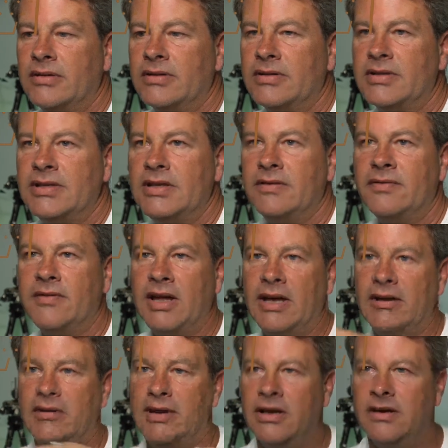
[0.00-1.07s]
and see if
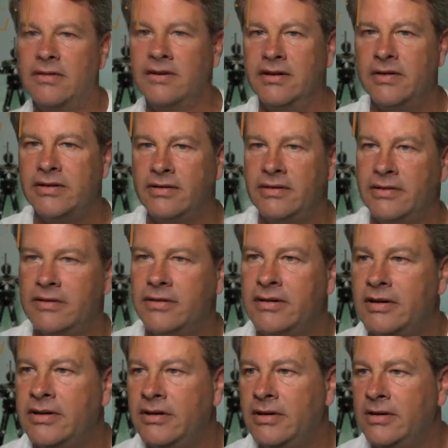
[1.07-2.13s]
that'll get it done.
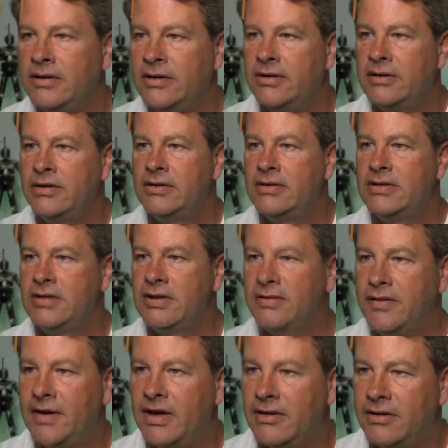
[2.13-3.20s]
Did
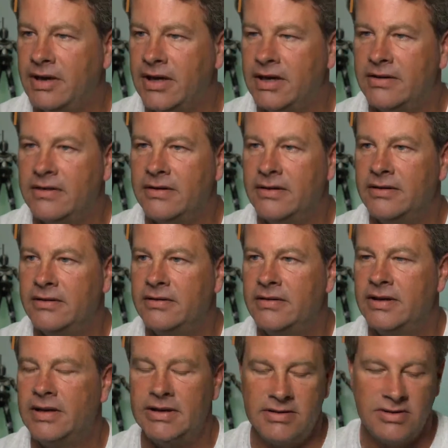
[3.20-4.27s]

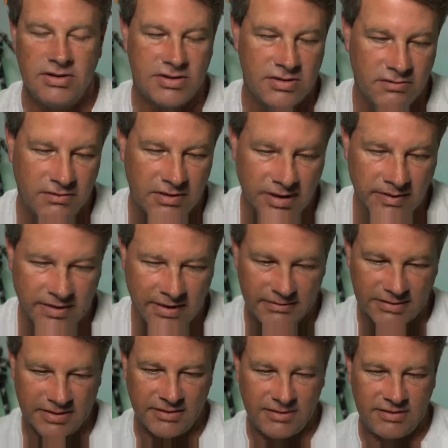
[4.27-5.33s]
that just do what I thought I
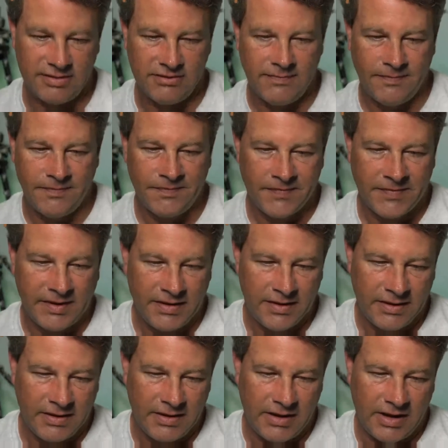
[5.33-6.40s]
was going to do?
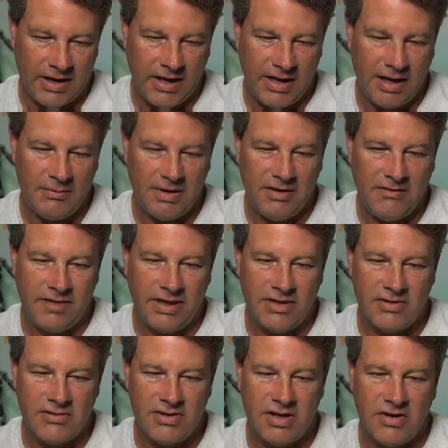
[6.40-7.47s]
Hey, Mike Van
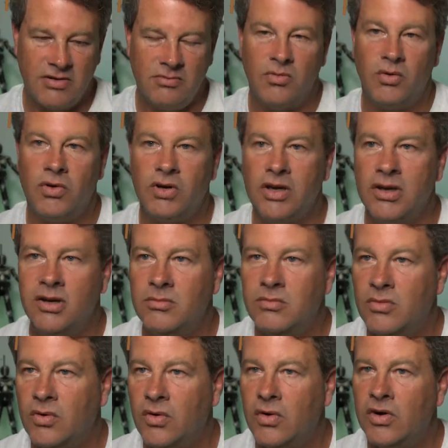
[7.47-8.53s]
Duzy, good morning, good
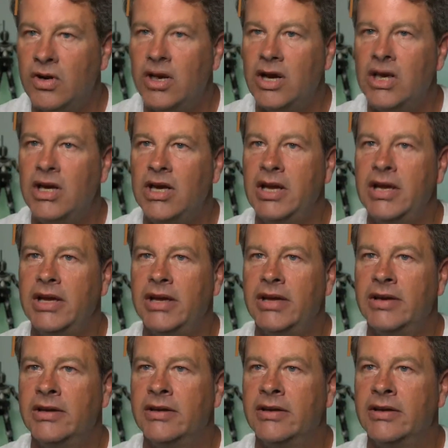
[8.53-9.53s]
morning.